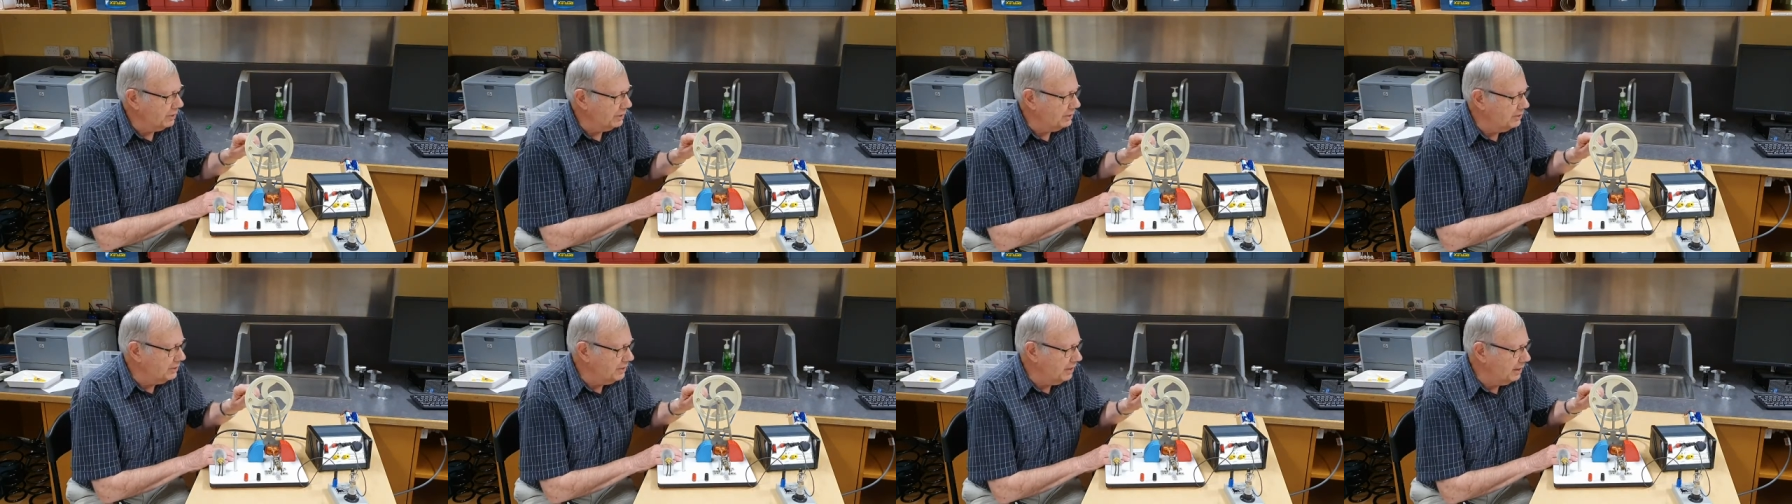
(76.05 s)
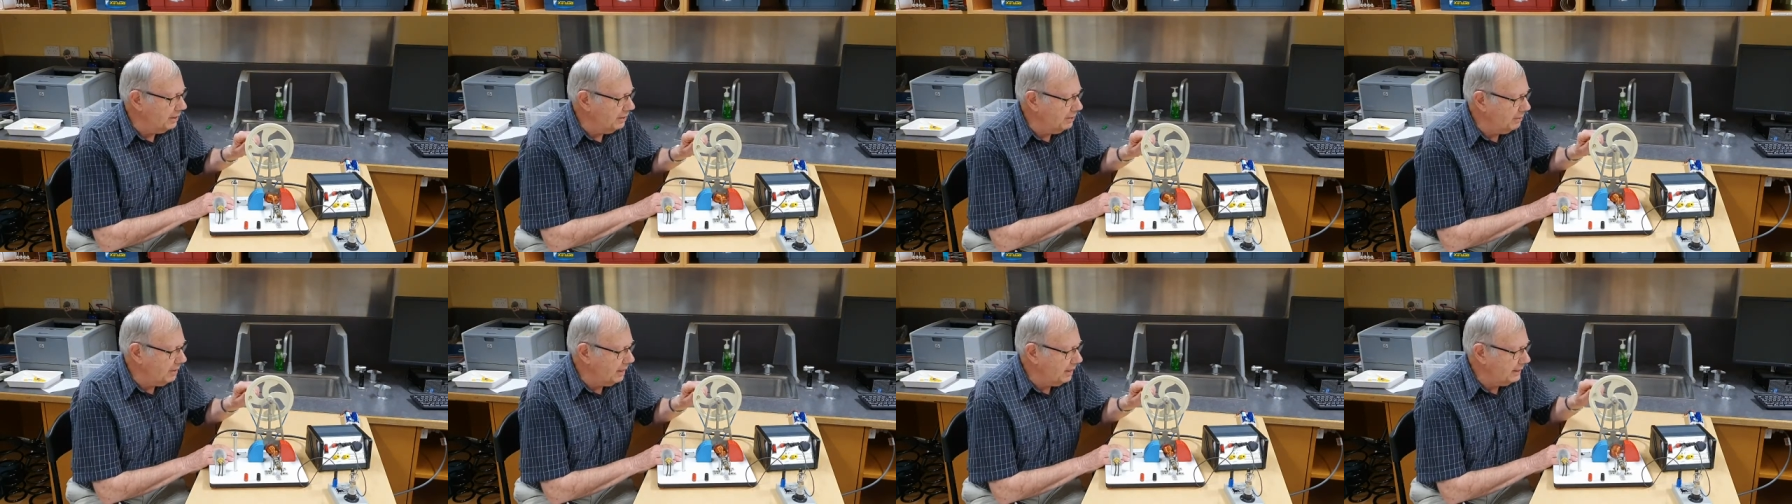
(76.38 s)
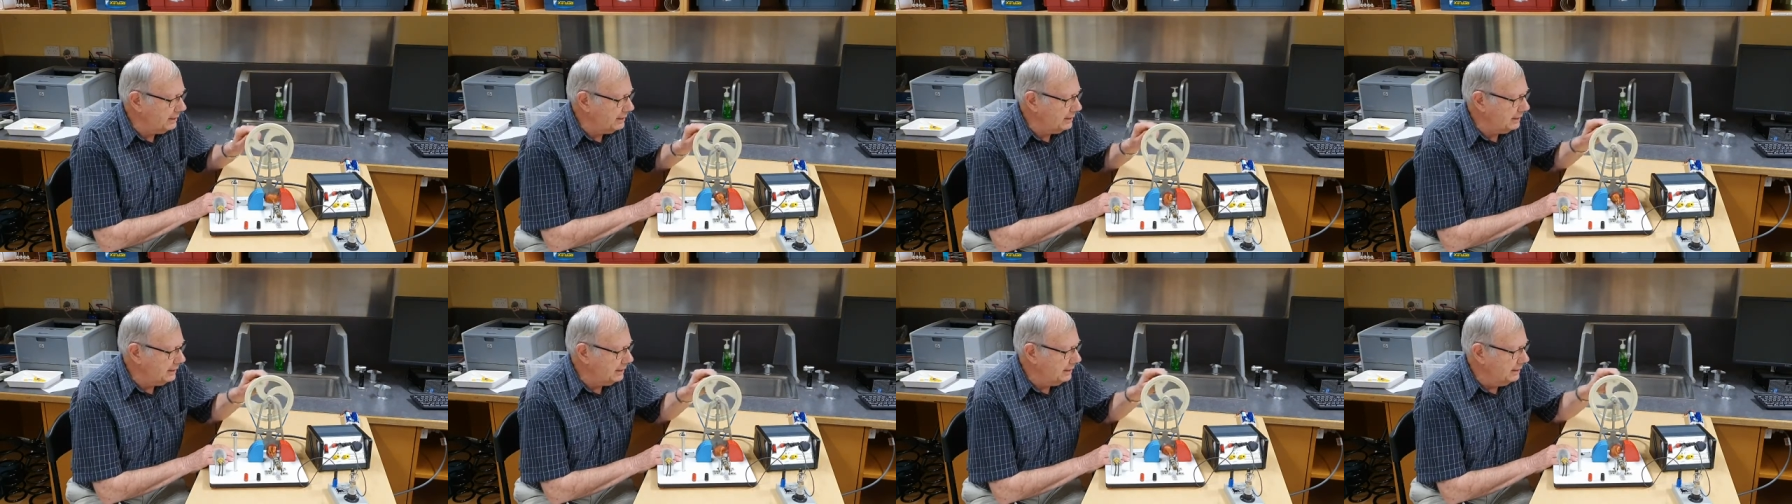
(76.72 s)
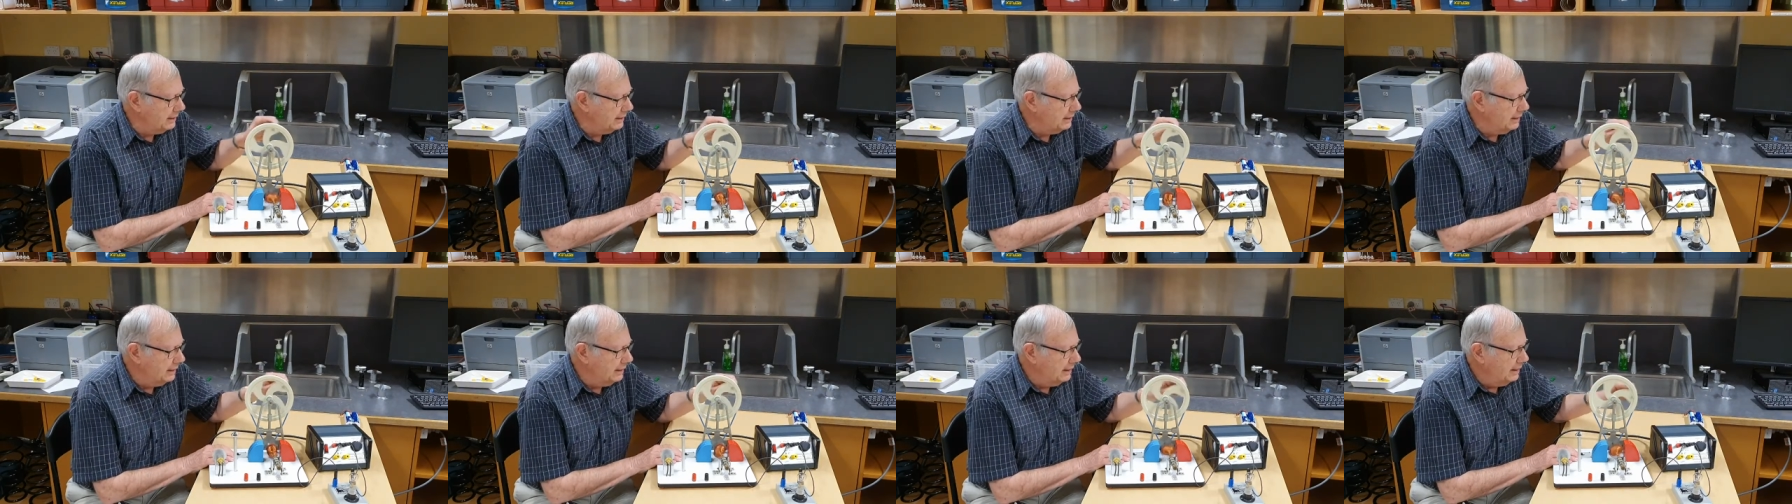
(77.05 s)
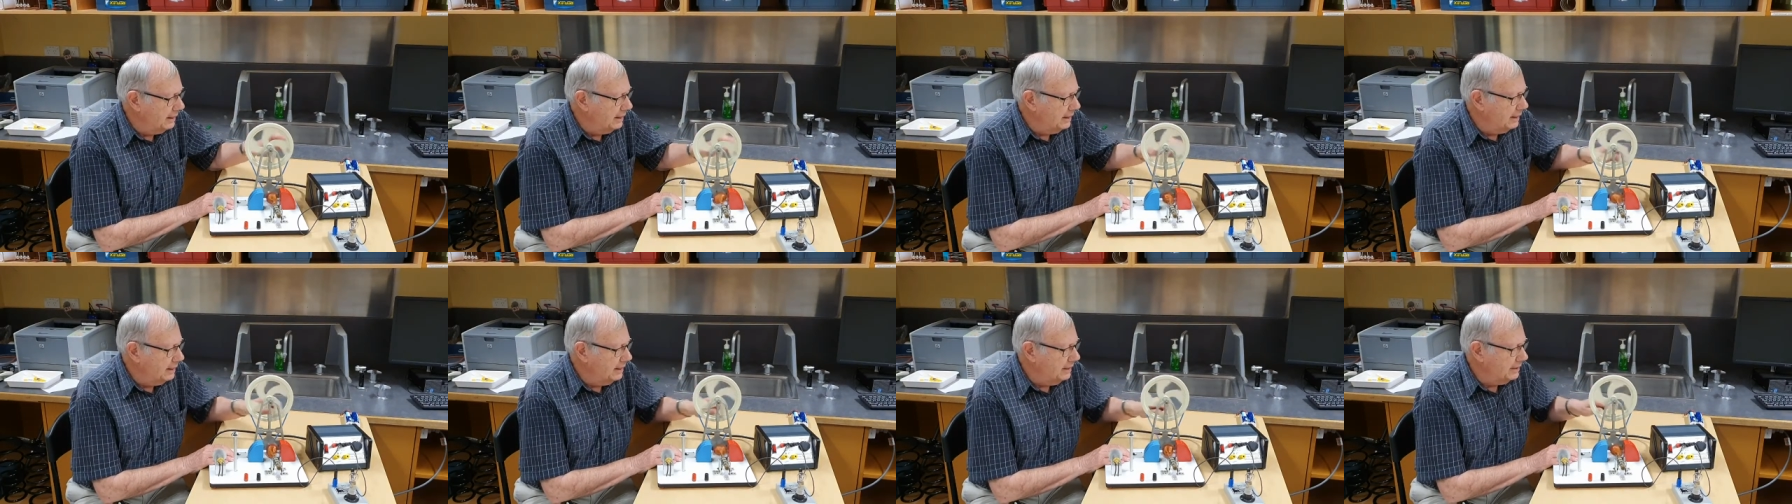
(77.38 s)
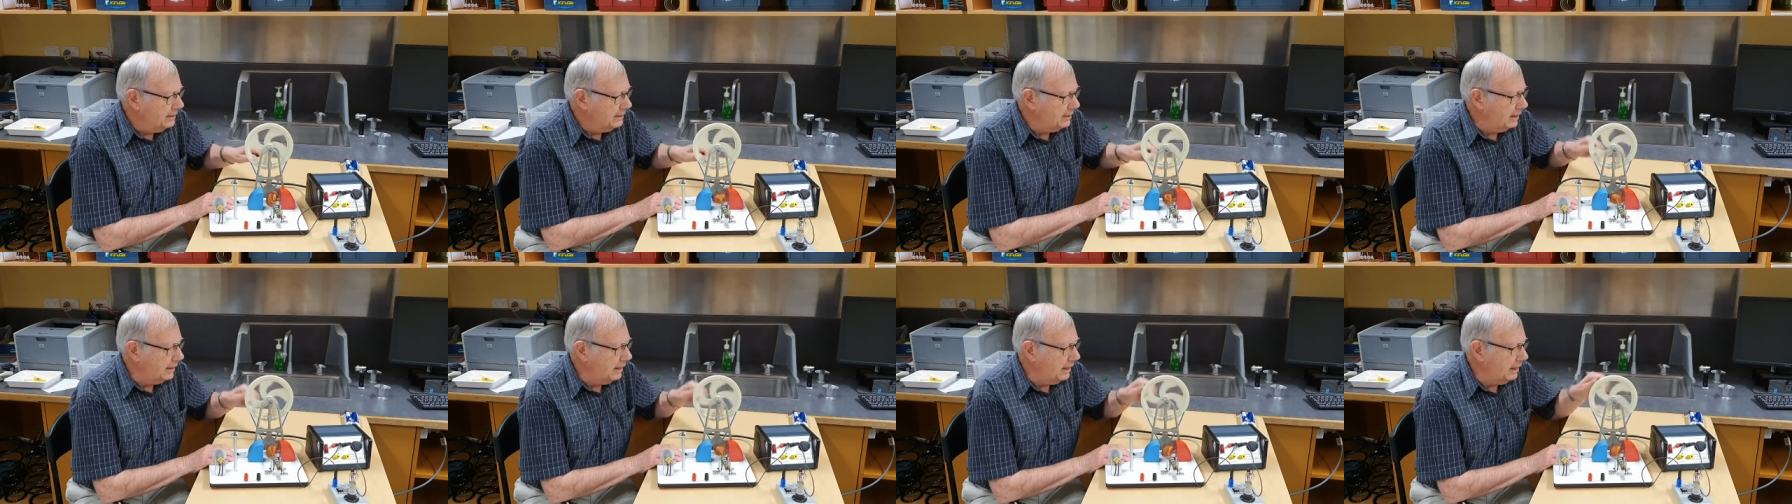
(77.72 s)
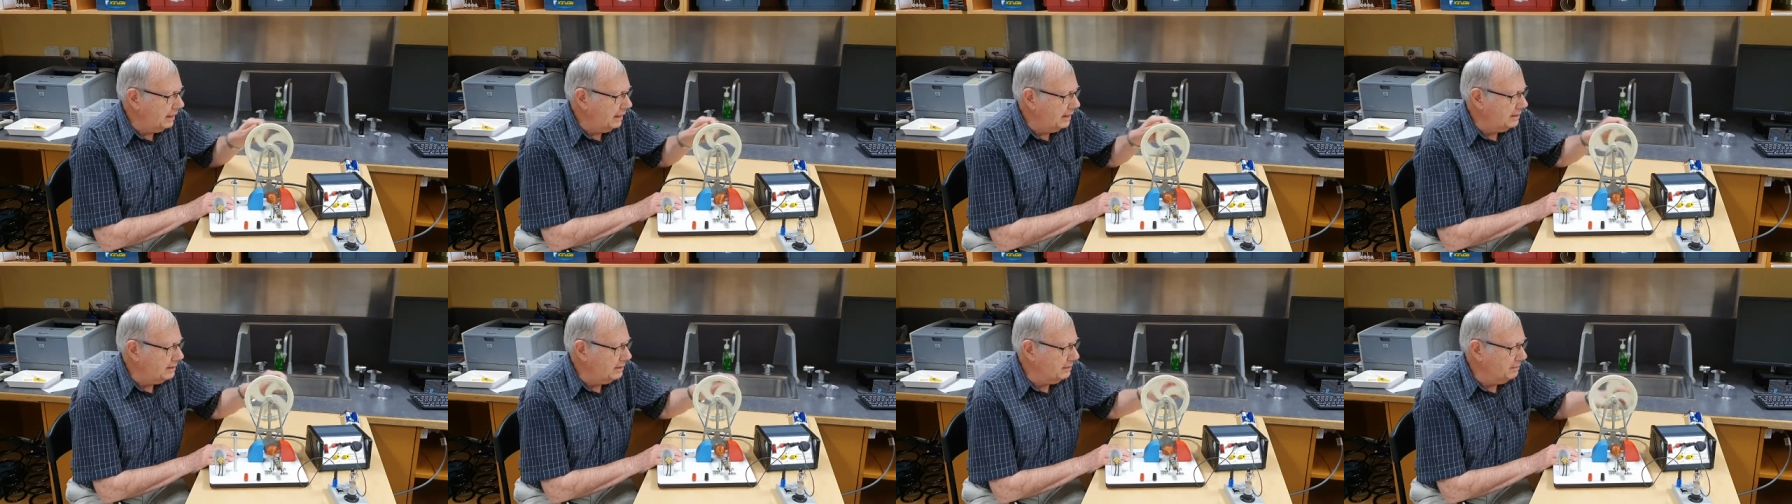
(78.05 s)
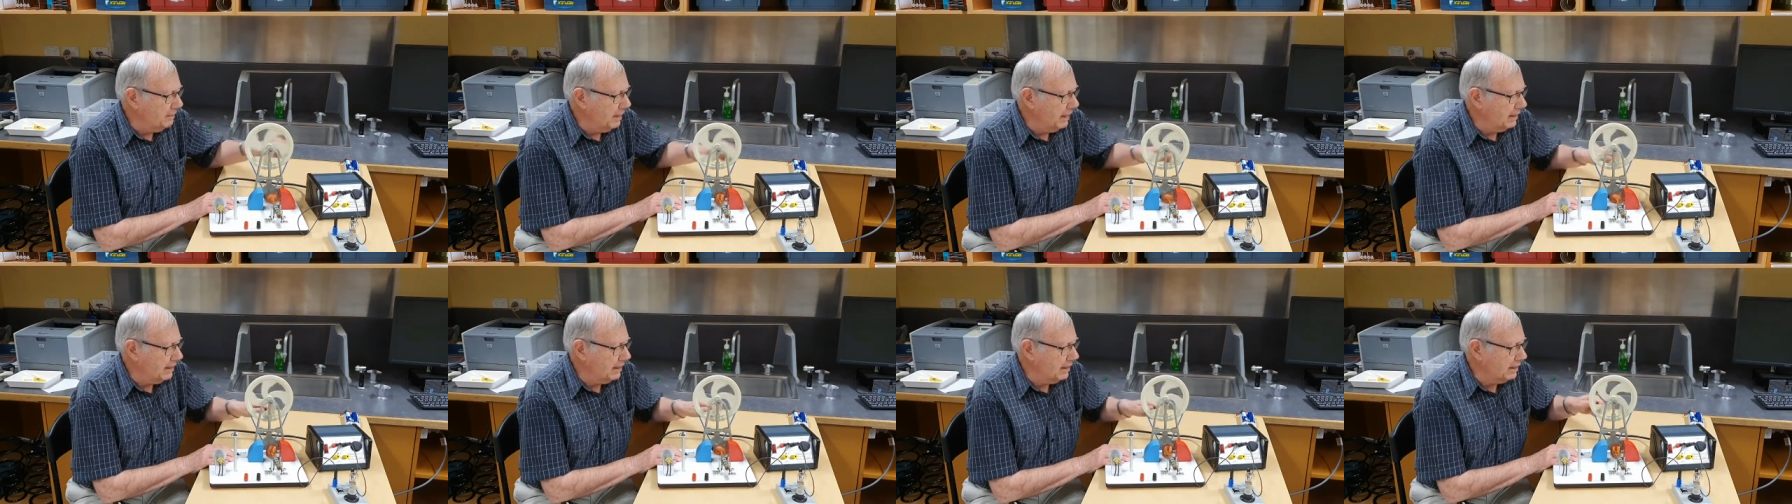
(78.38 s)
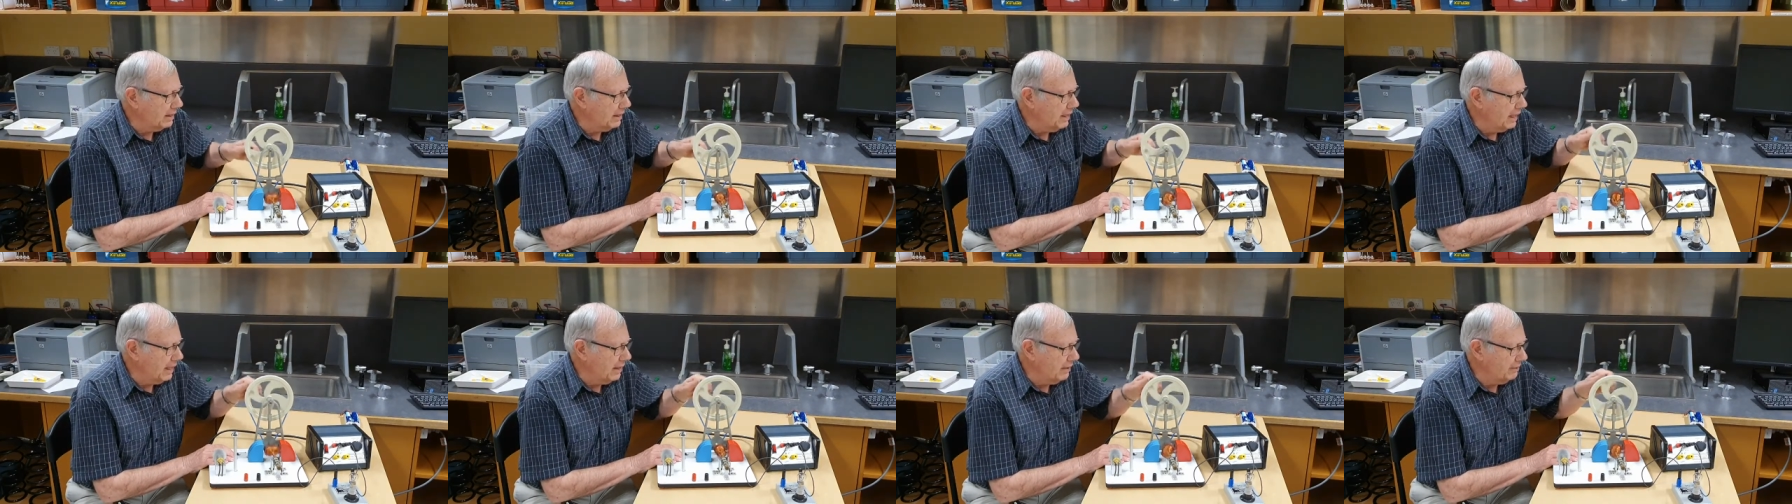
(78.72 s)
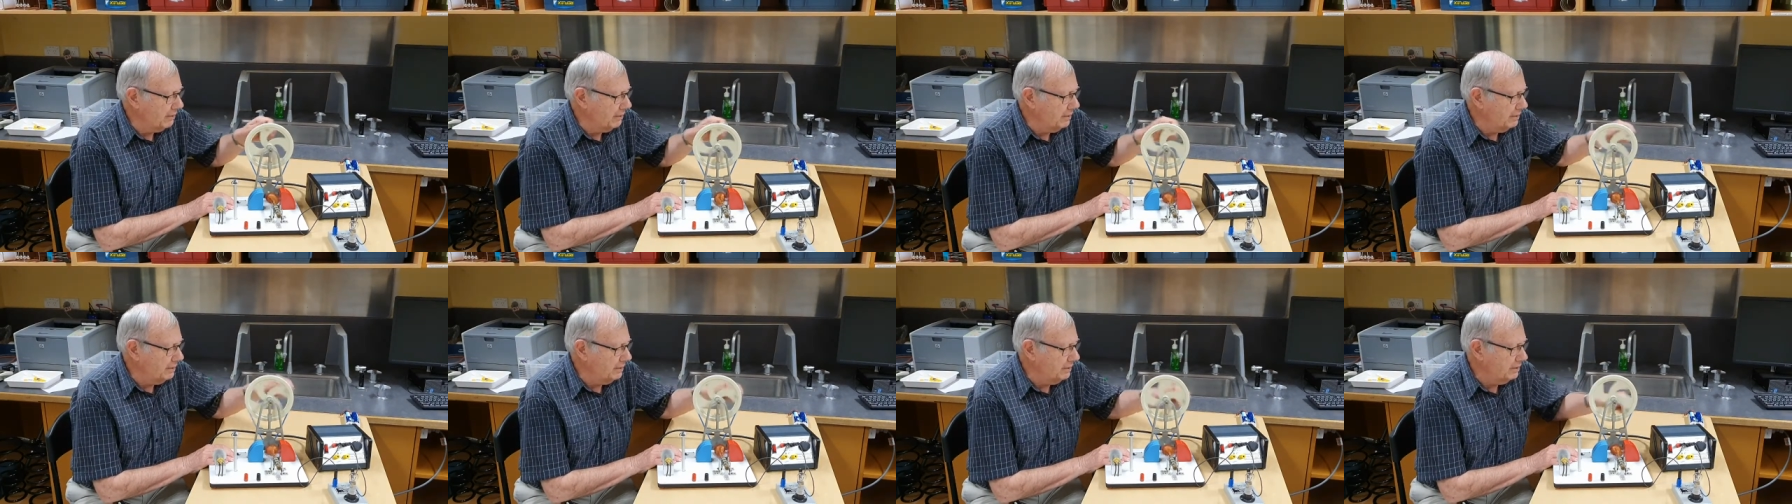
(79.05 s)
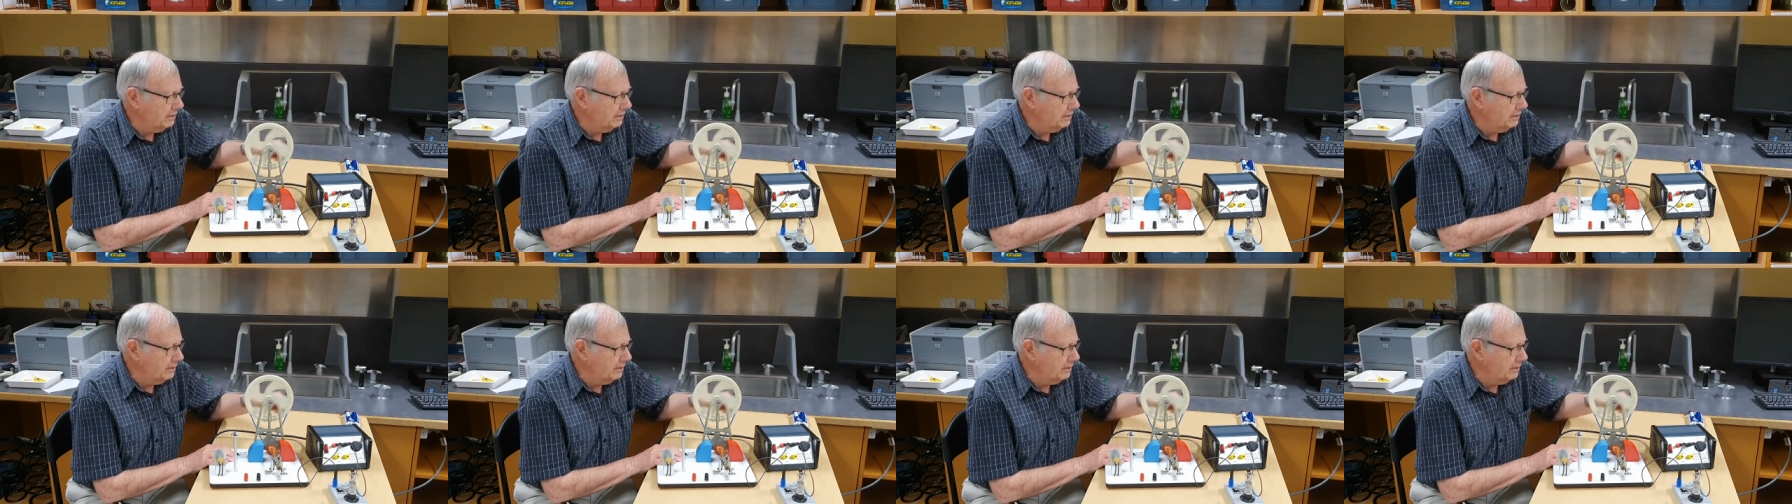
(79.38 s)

generator here to make a current.